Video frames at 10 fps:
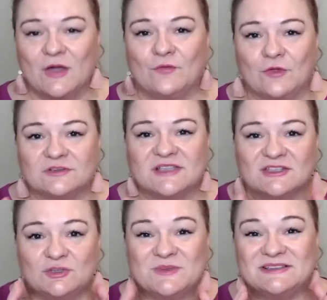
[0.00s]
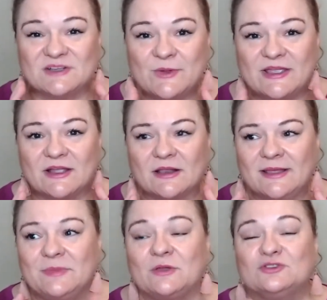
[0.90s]
for your skin to be squeaky
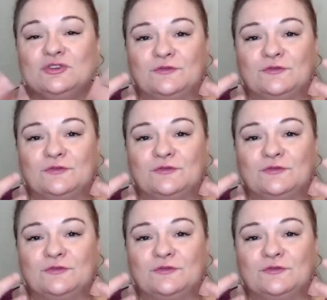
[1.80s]
clean because you